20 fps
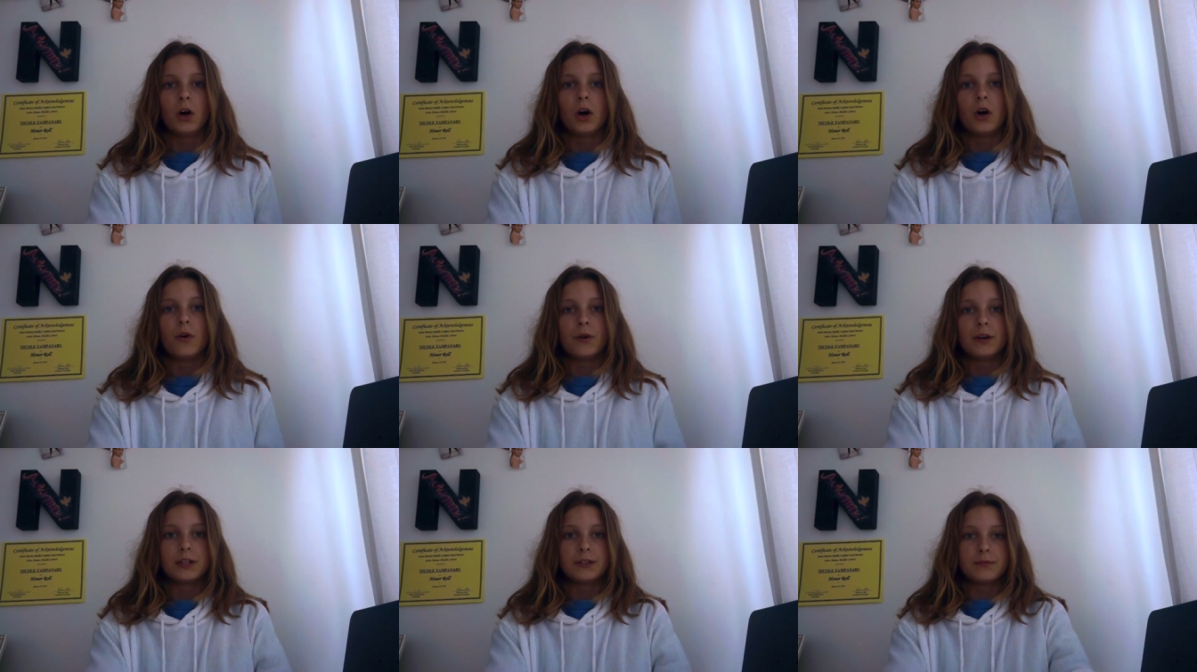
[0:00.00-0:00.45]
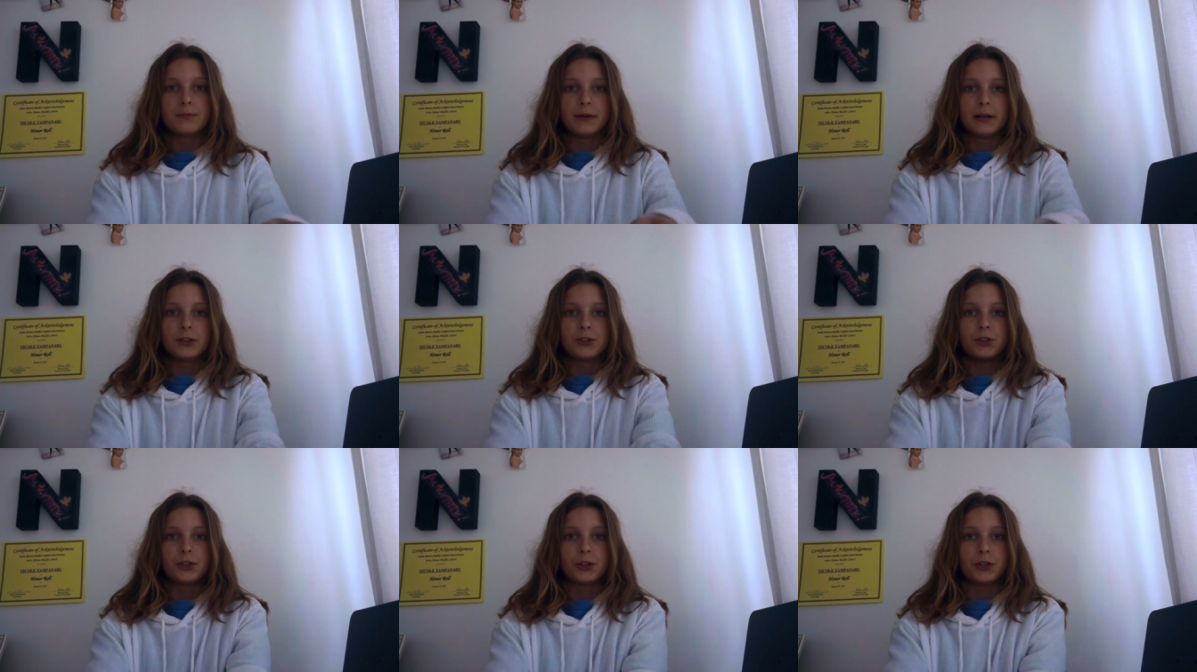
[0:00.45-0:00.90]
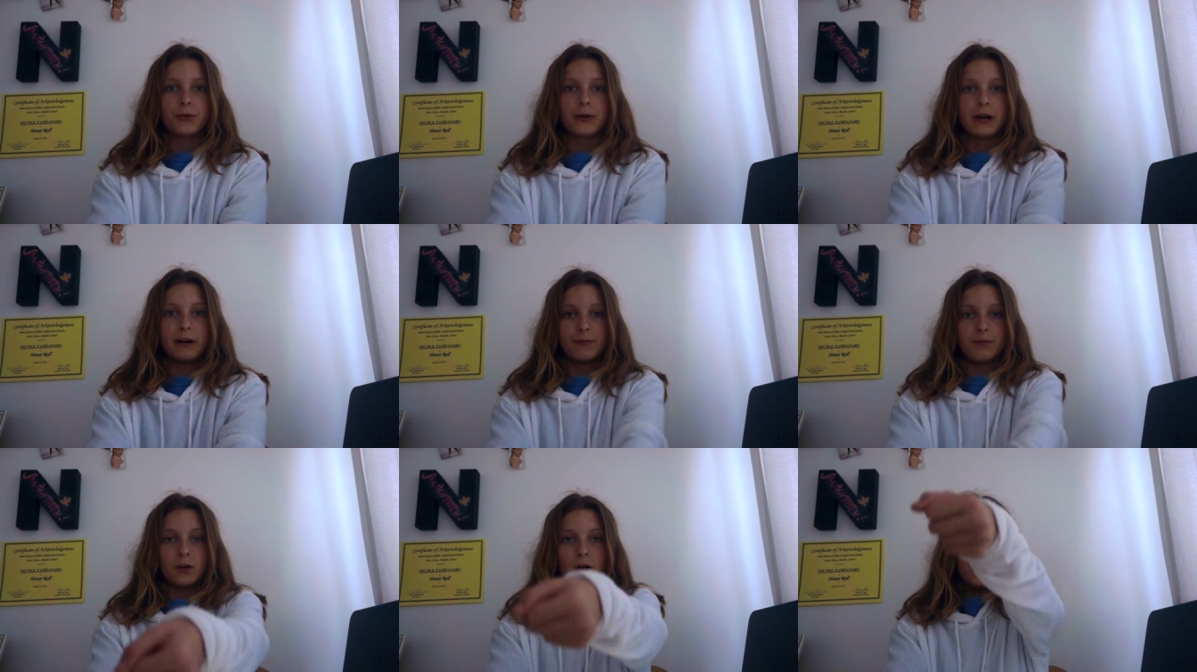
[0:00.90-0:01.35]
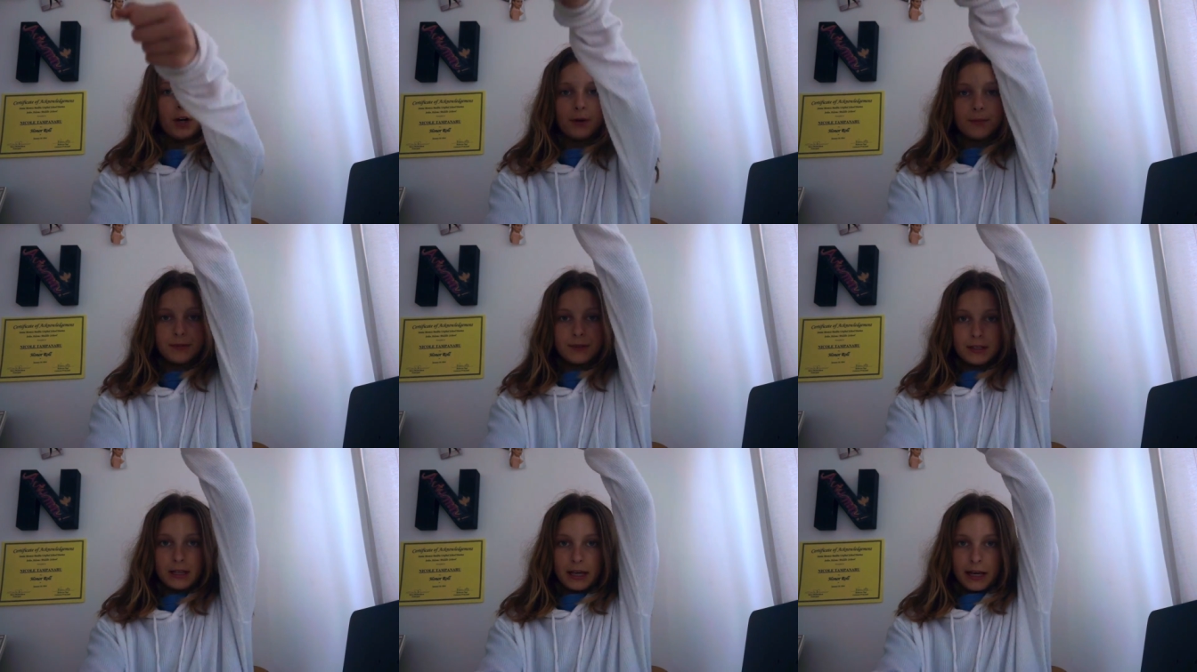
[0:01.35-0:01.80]
always make sure you have
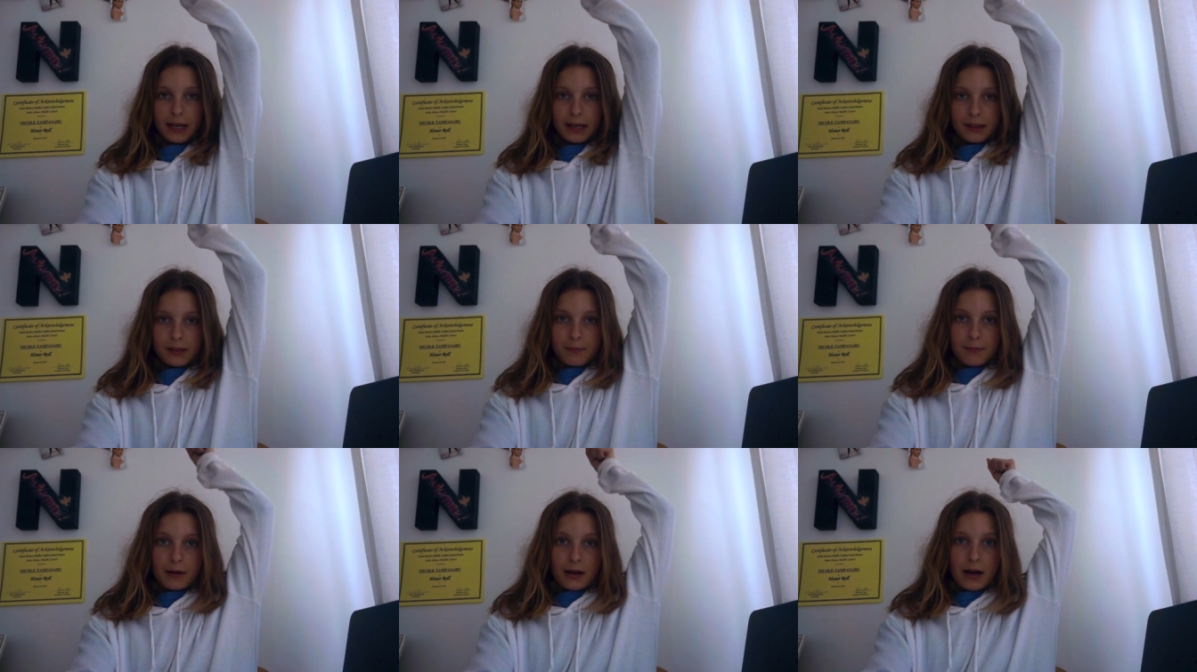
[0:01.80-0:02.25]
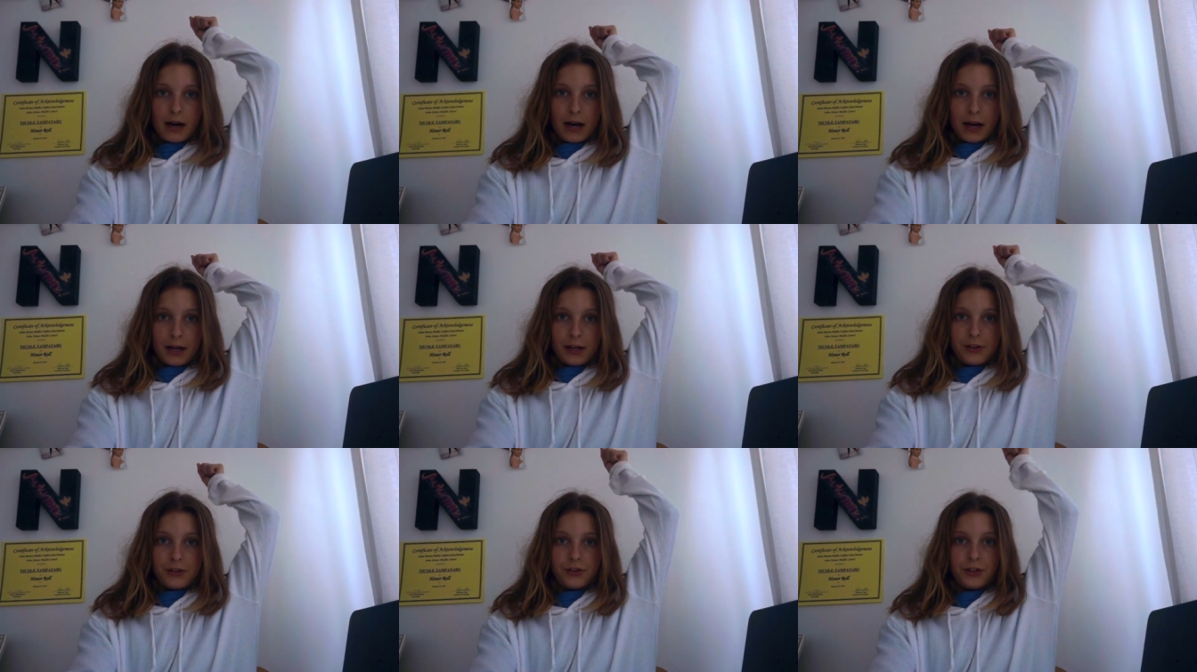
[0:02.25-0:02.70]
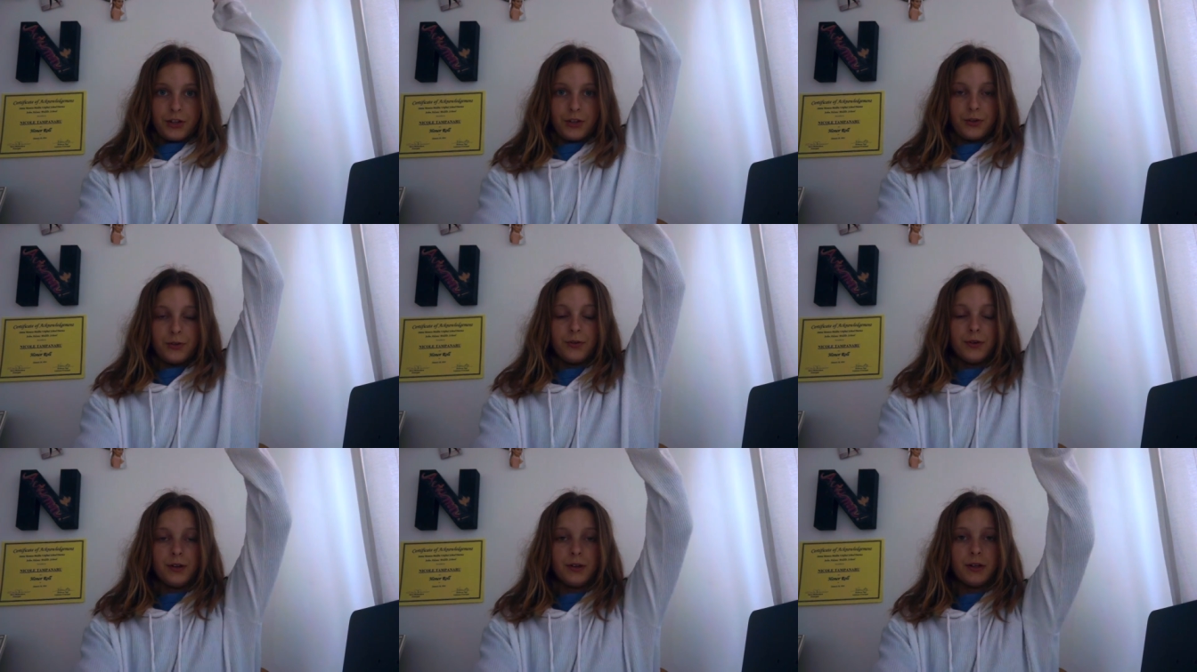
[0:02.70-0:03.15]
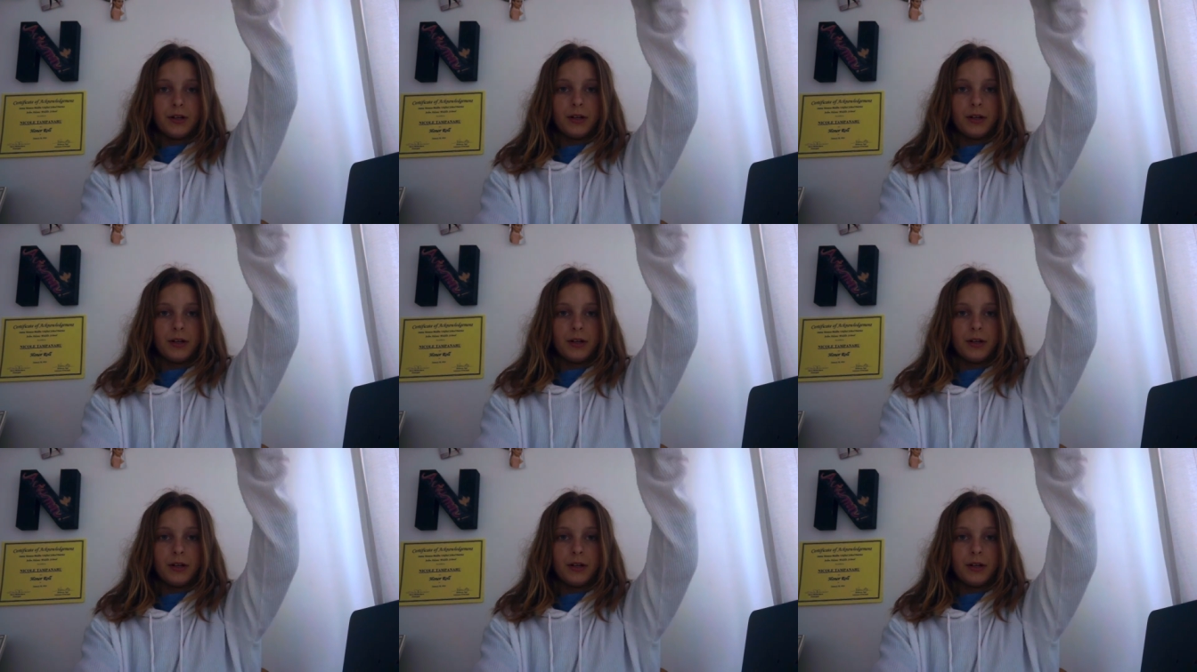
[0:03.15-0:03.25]
arm's length behind you,